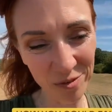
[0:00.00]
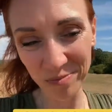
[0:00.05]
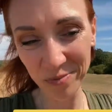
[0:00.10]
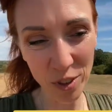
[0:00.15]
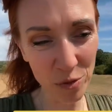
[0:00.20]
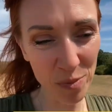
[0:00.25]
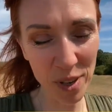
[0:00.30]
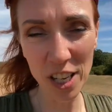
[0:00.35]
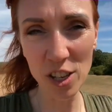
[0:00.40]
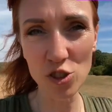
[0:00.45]

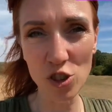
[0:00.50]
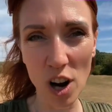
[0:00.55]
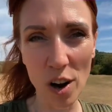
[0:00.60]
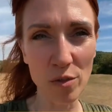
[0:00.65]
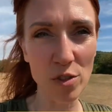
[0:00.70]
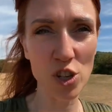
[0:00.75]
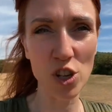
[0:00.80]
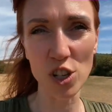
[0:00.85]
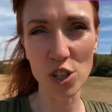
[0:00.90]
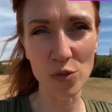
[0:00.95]
been a driving
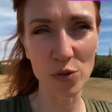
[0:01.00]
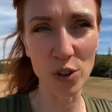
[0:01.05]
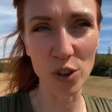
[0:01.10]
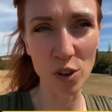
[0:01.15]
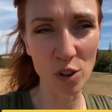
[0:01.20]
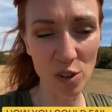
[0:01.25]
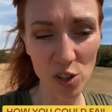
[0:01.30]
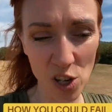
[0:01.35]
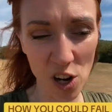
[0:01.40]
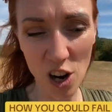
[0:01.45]
instructor for a long
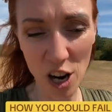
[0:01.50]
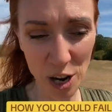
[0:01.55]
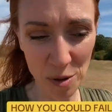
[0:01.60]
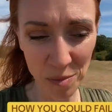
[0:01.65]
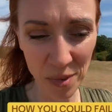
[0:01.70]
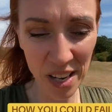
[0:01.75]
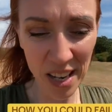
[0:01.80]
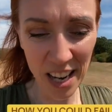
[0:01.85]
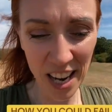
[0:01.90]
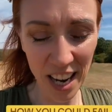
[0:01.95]
time,
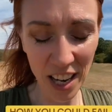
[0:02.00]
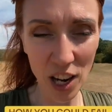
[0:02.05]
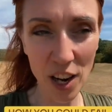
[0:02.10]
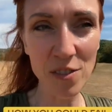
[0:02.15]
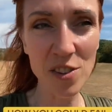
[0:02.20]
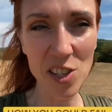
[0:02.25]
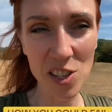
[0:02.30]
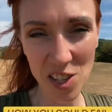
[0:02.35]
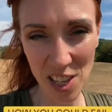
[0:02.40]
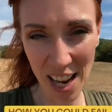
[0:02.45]
and I've
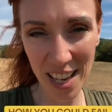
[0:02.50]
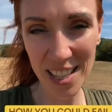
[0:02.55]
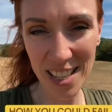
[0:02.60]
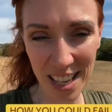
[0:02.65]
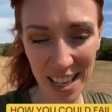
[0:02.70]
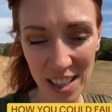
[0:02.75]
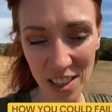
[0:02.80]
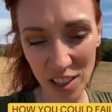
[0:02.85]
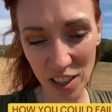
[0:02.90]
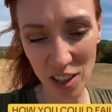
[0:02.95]
sat
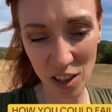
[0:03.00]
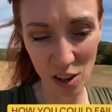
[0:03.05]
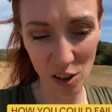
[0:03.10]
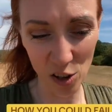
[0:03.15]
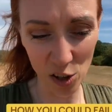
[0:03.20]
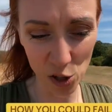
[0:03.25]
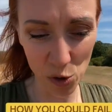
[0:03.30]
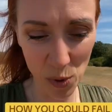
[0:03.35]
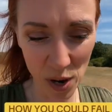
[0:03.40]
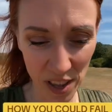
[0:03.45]
in
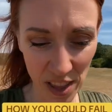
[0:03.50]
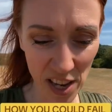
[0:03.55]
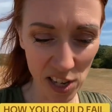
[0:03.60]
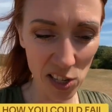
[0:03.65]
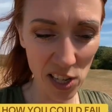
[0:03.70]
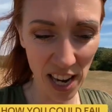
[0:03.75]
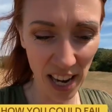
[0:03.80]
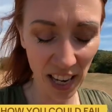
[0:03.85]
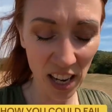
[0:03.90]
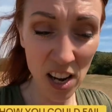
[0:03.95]
cars where they're
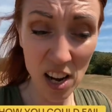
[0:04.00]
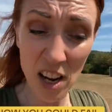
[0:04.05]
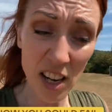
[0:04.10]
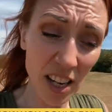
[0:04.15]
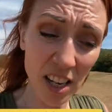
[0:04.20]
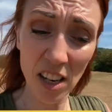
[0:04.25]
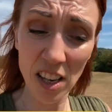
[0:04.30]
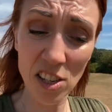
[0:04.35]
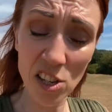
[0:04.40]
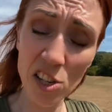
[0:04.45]
saying, can
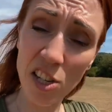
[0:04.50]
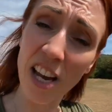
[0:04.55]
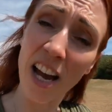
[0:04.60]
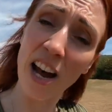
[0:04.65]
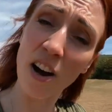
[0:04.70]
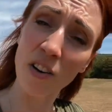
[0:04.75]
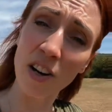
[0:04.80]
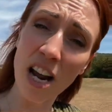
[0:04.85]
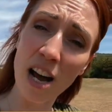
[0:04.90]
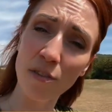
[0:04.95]
I just get out
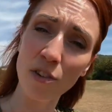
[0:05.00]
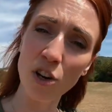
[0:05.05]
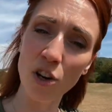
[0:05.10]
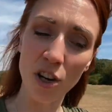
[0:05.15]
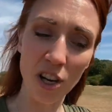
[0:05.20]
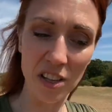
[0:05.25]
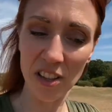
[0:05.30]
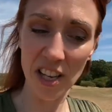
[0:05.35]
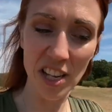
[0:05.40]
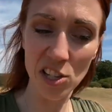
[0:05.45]
and have a look?
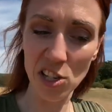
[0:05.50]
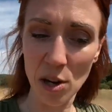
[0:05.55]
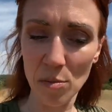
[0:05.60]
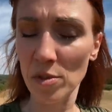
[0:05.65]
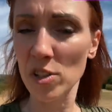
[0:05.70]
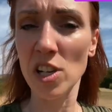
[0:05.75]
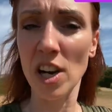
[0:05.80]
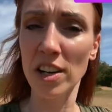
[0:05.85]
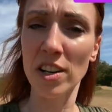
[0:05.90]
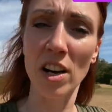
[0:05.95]
And the examiner's
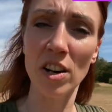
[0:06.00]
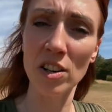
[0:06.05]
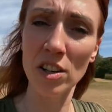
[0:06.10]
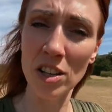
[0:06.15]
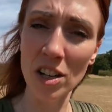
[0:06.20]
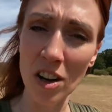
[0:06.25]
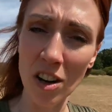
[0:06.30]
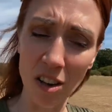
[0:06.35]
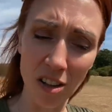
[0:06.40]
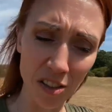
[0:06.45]
like, no, you
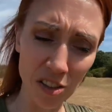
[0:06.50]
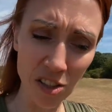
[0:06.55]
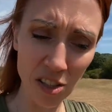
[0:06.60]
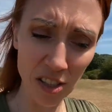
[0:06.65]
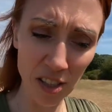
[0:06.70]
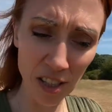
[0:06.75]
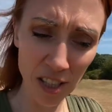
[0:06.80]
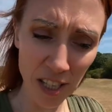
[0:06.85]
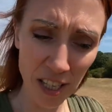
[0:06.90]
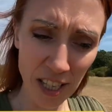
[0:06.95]
can't.
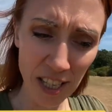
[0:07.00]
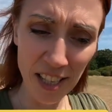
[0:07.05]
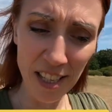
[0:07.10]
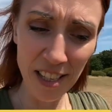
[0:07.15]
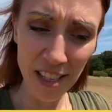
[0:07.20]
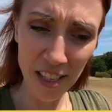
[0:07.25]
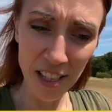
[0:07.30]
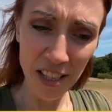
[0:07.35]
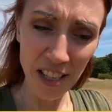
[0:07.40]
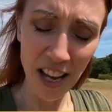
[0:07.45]

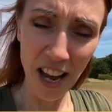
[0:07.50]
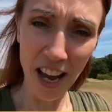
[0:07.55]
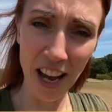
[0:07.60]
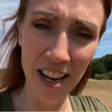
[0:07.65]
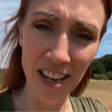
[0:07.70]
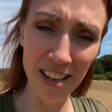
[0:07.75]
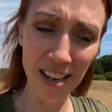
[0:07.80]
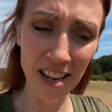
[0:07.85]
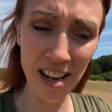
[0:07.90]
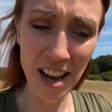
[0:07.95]
Yeah.
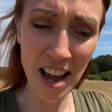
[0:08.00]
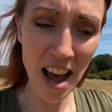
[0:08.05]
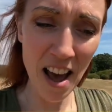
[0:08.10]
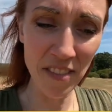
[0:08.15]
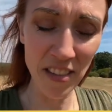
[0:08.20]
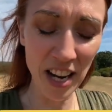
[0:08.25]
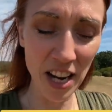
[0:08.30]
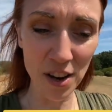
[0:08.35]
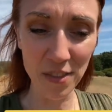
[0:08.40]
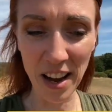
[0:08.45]
And
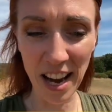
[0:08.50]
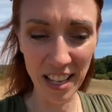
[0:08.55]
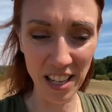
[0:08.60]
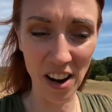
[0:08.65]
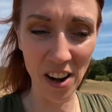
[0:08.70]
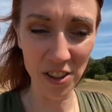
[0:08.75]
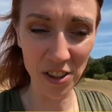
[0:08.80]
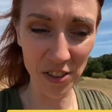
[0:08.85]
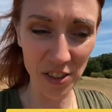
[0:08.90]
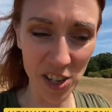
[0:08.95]
then I've had
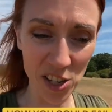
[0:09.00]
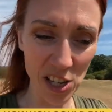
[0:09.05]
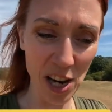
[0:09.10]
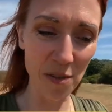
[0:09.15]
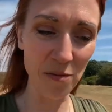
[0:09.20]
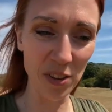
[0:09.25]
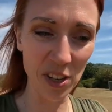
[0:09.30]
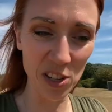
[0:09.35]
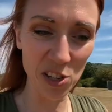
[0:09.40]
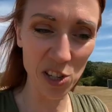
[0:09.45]
other
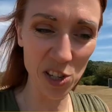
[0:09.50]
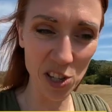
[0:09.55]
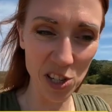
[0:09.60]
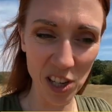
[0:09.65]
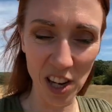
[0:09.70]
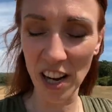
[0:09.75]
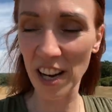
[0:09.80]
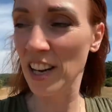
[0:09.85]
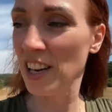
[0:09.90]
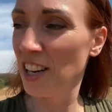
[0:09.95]
examiners just like,